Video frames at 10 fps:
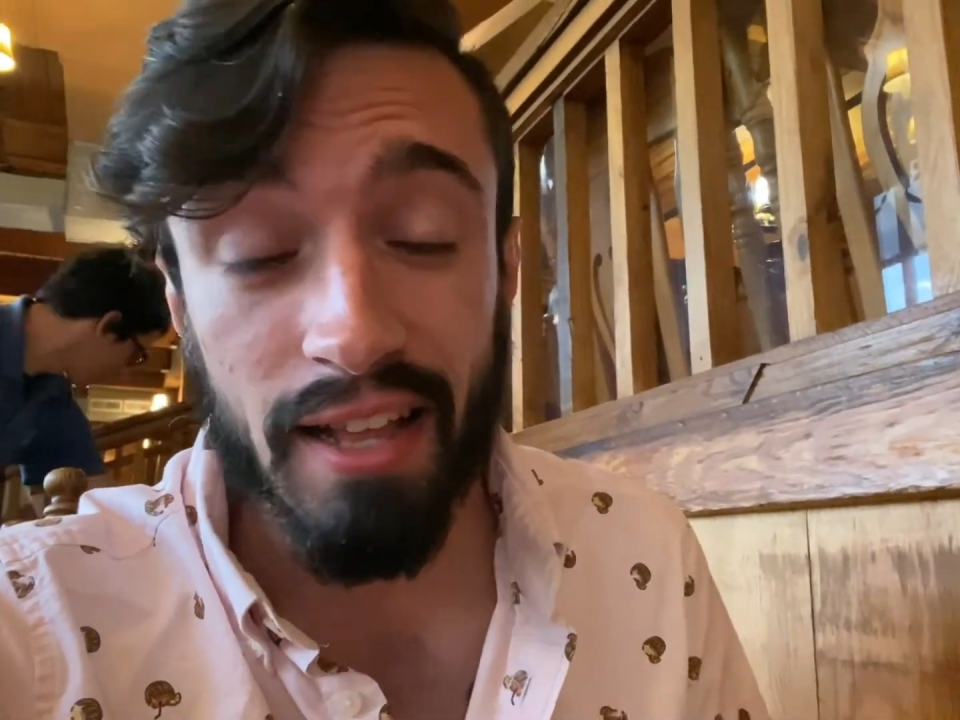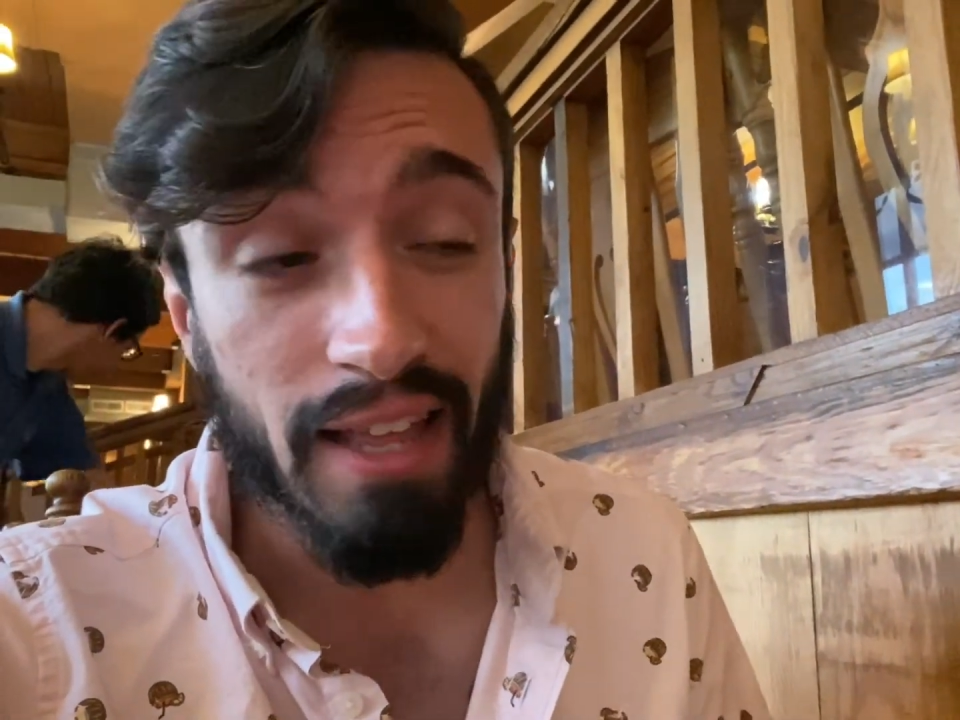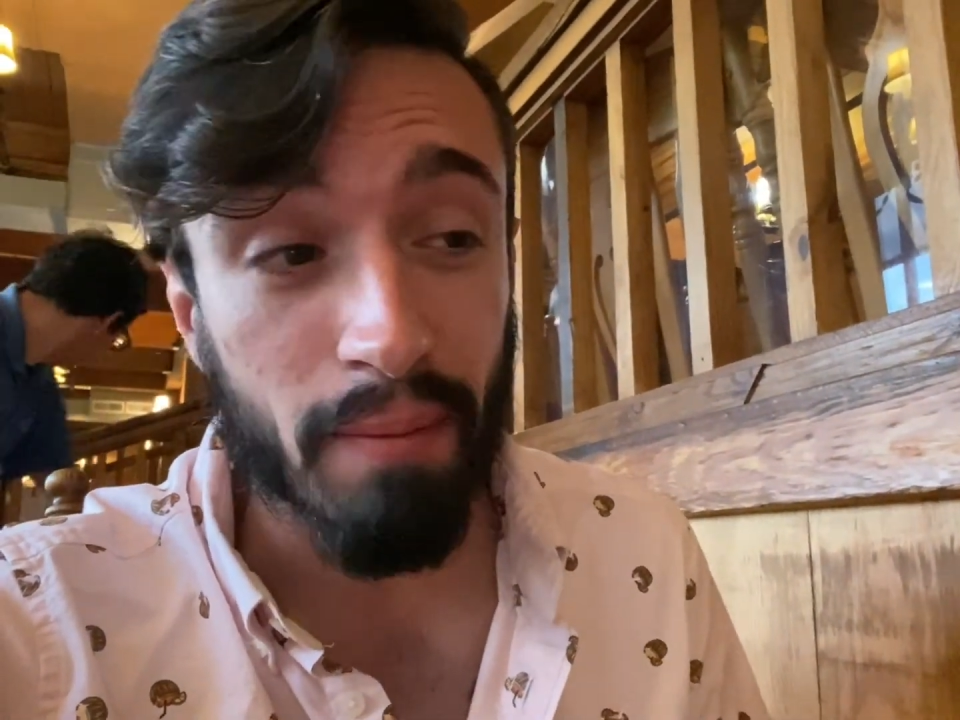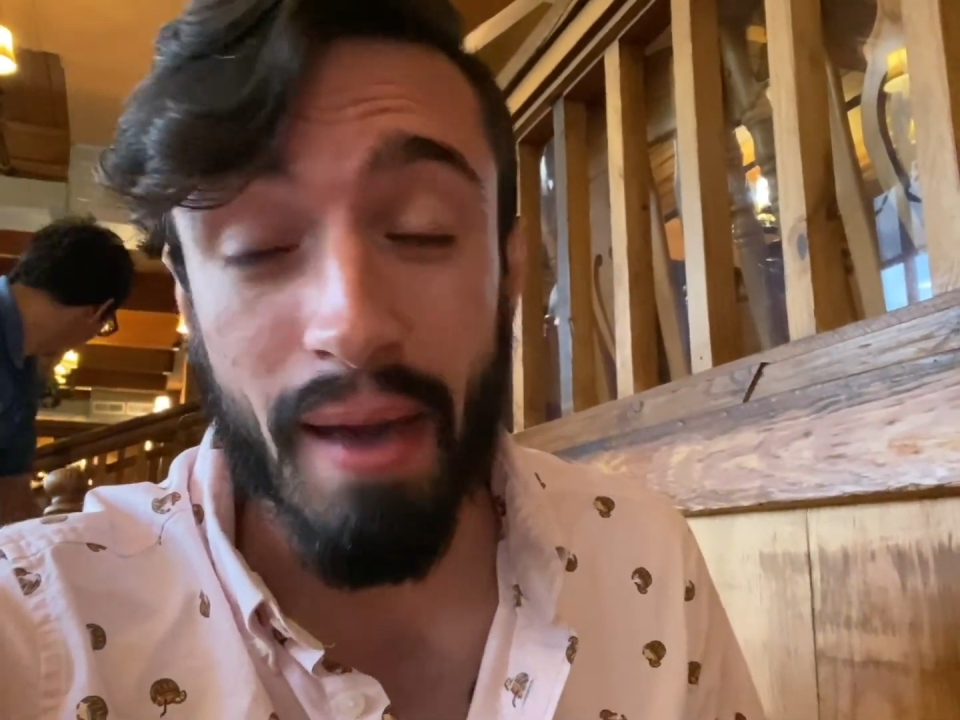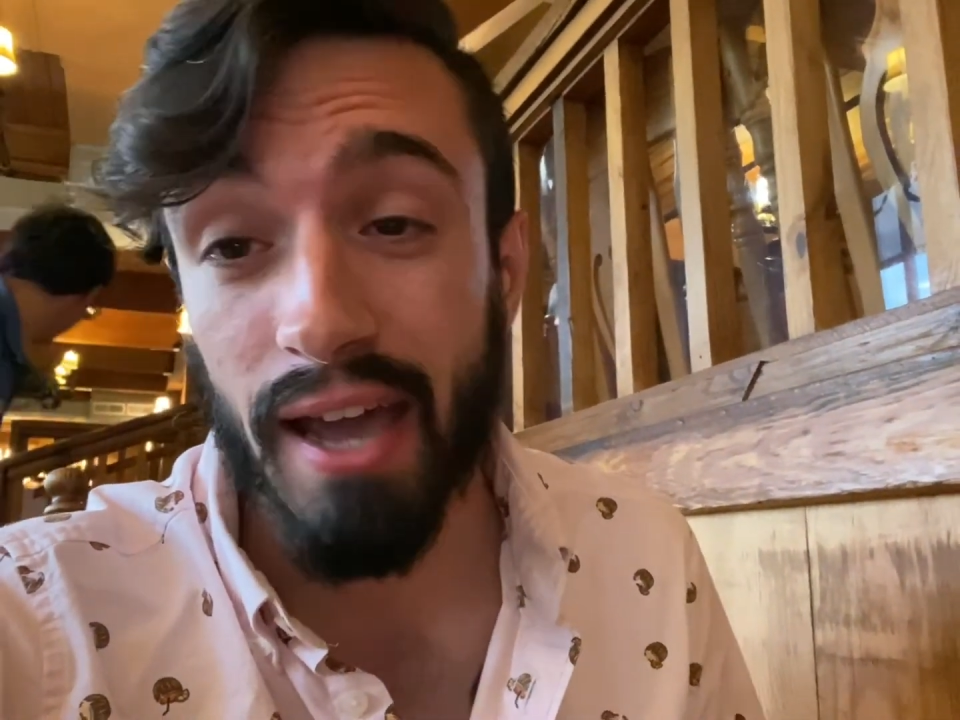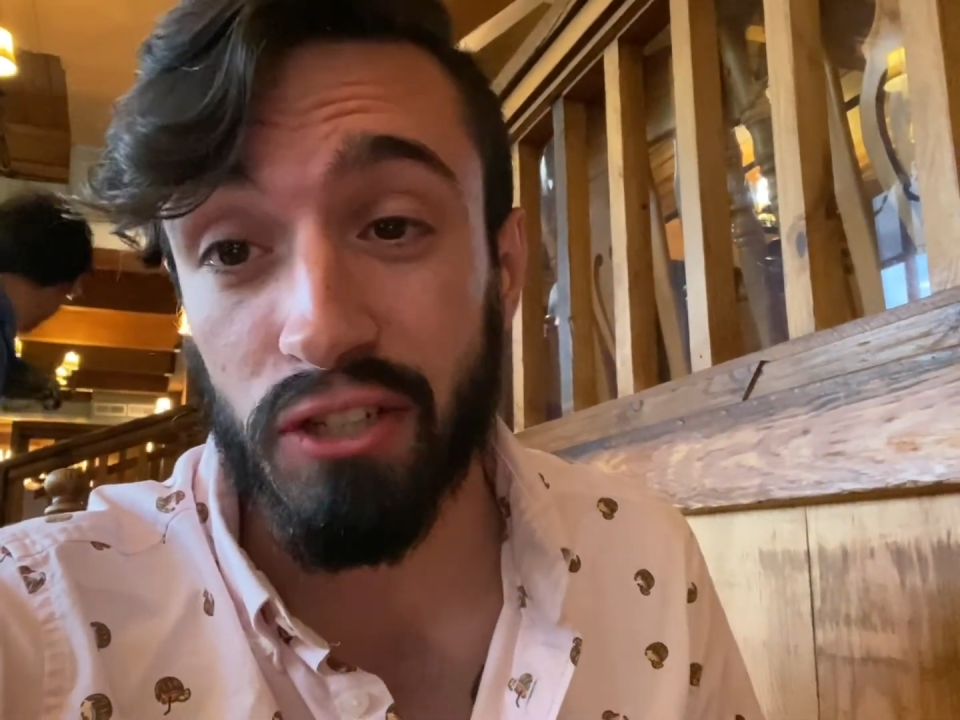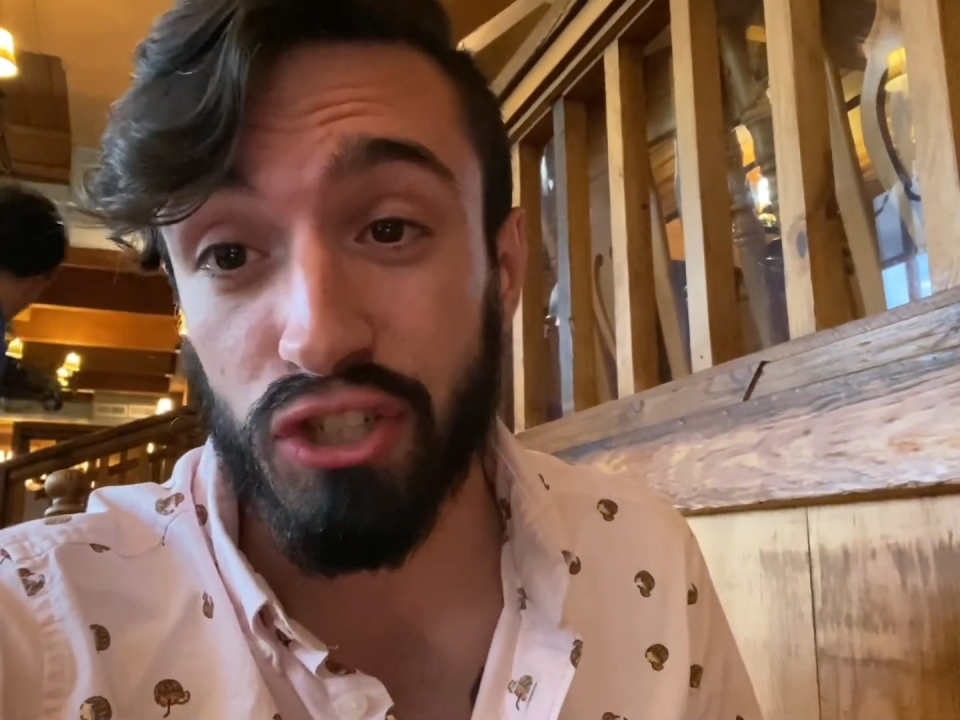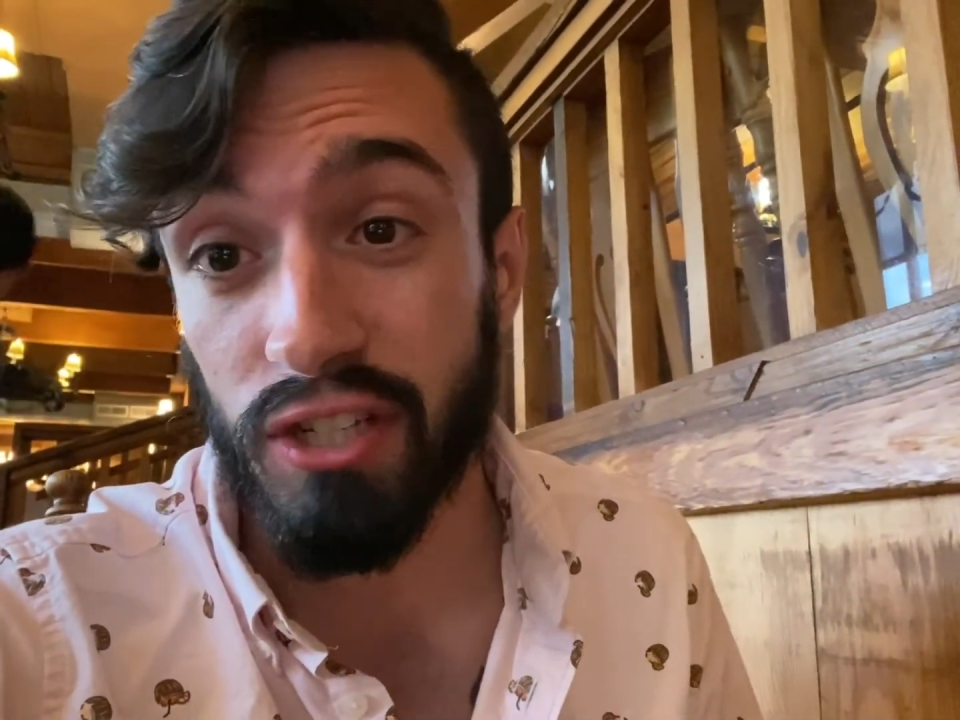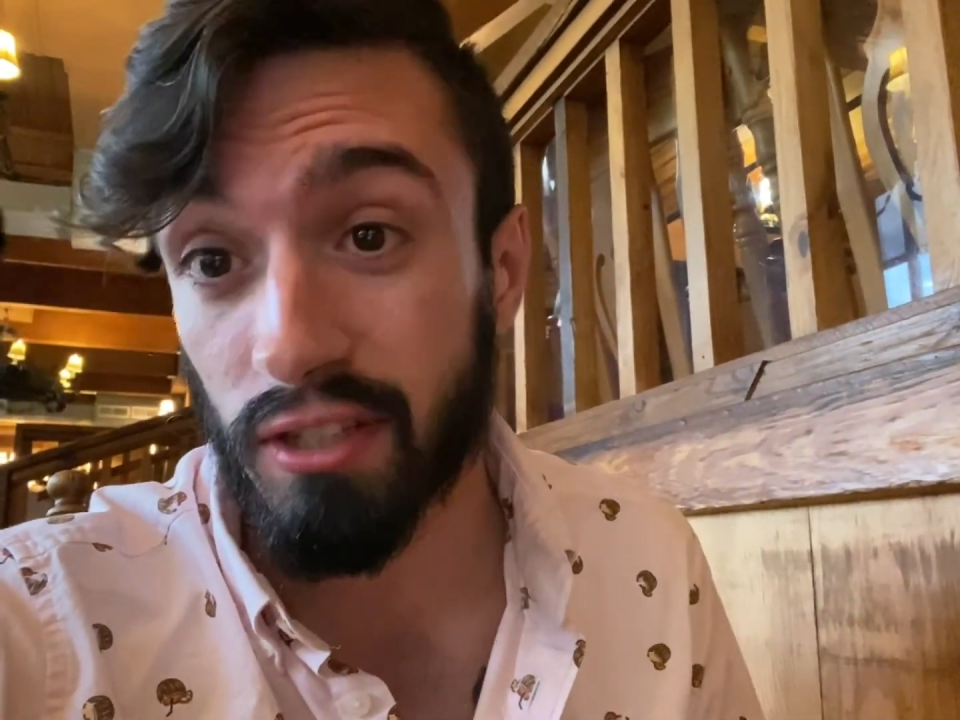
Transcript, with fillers: like mac and cheese